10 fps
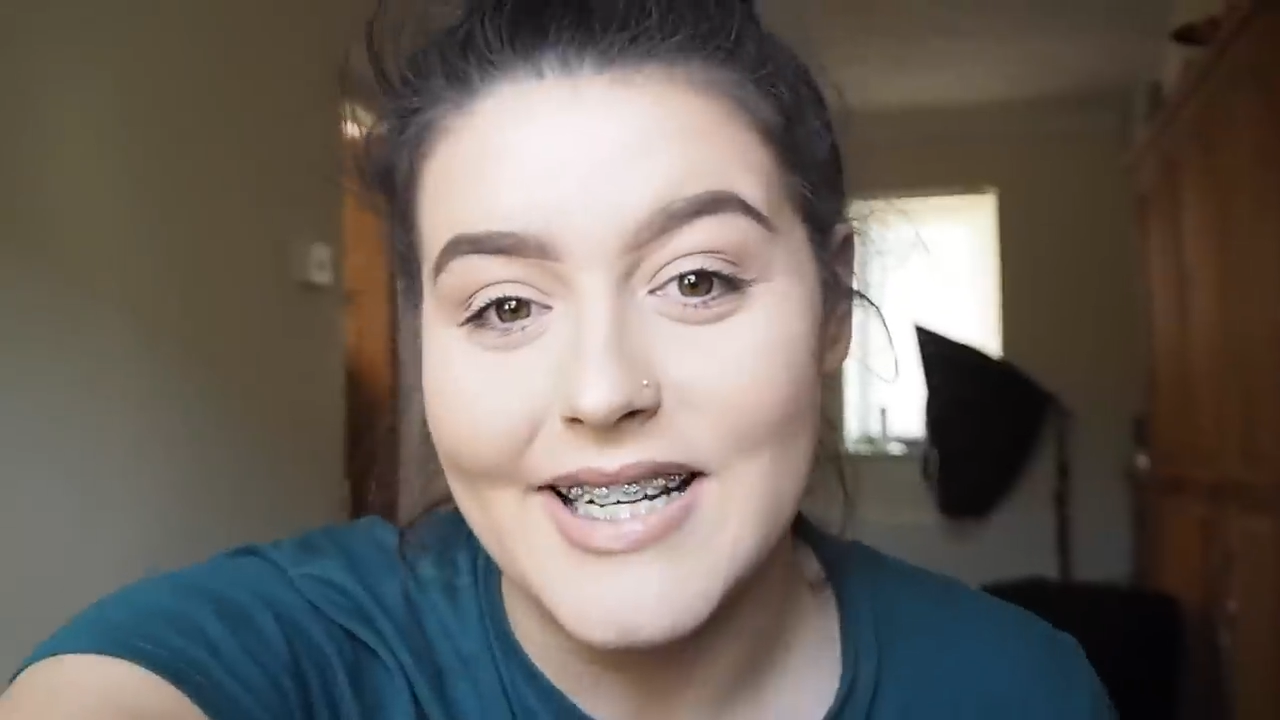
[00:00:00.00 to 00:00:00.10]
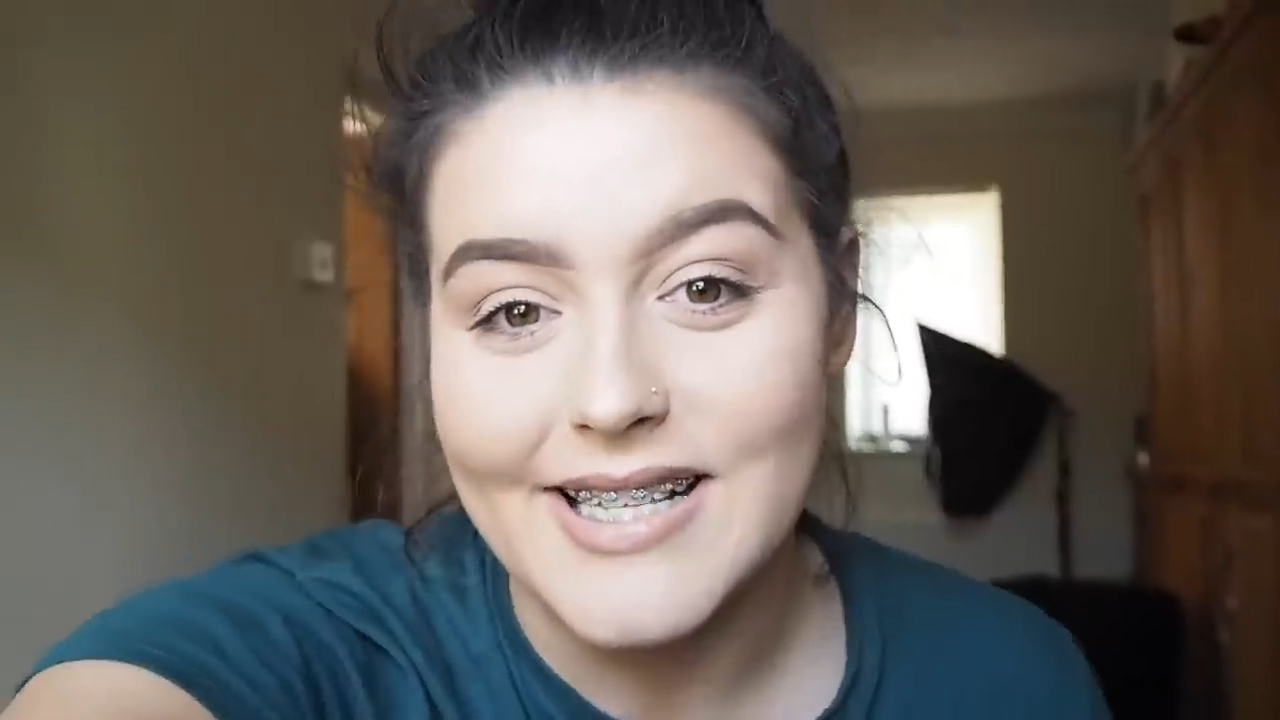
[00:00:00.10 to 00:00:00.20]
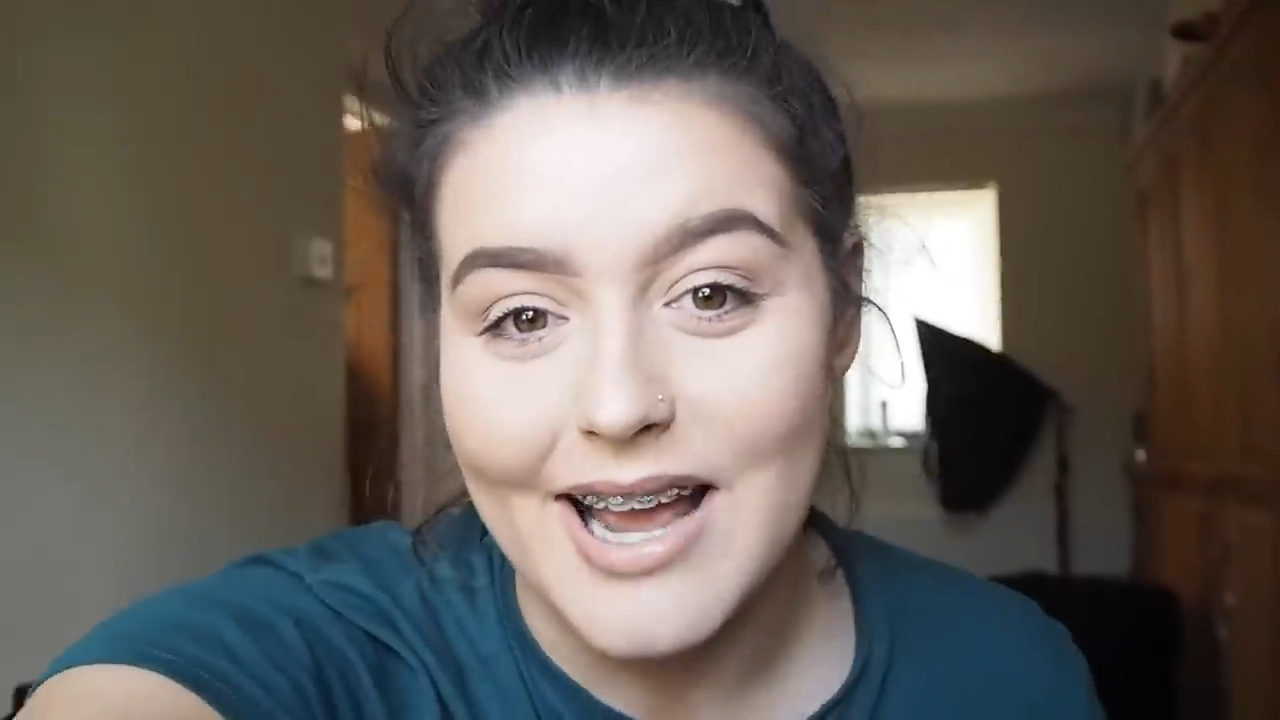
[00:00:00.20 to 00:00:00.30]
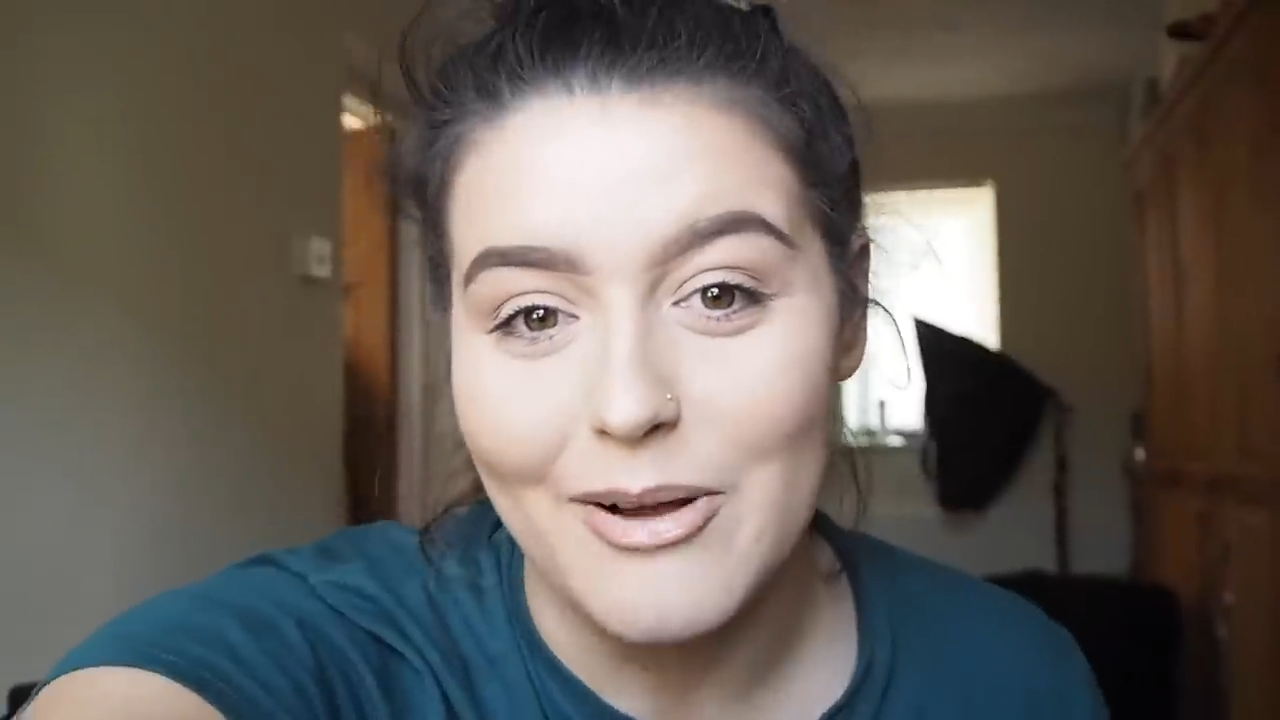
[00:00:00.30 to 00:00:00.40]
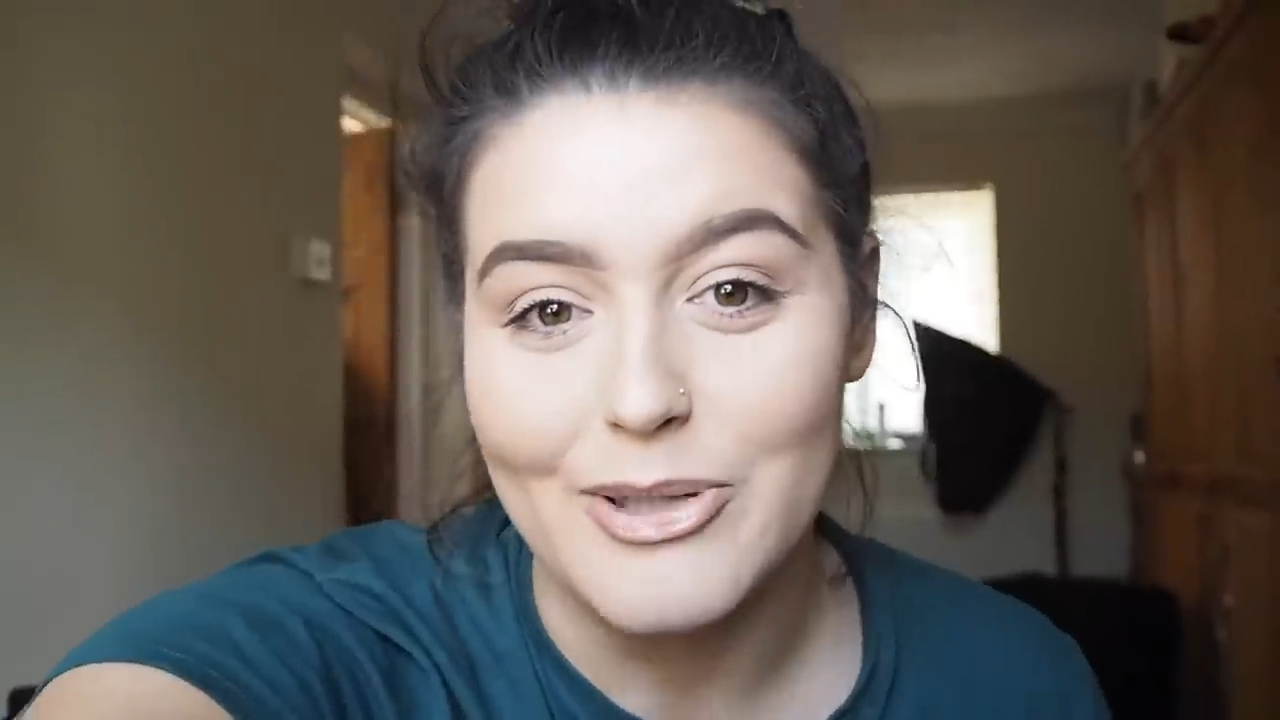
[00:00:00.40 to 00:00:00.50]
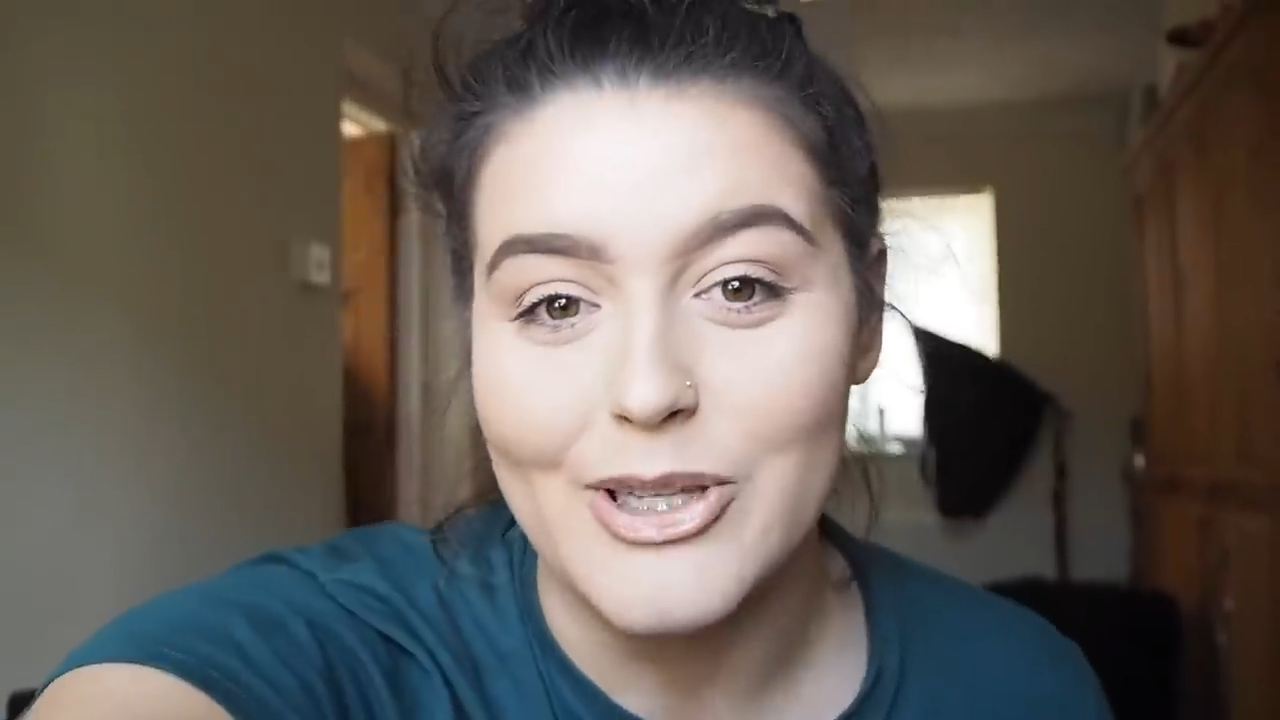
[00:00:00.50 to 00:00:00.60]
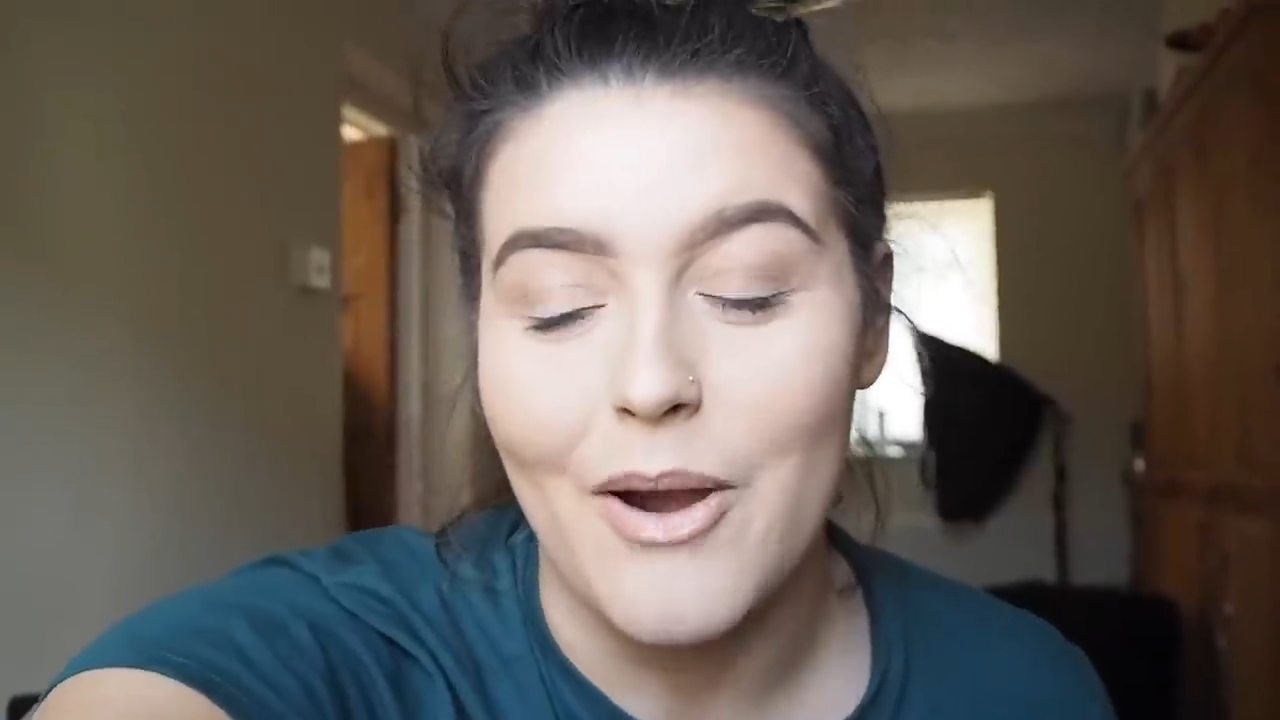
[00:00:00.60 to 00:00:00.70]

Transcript: discount,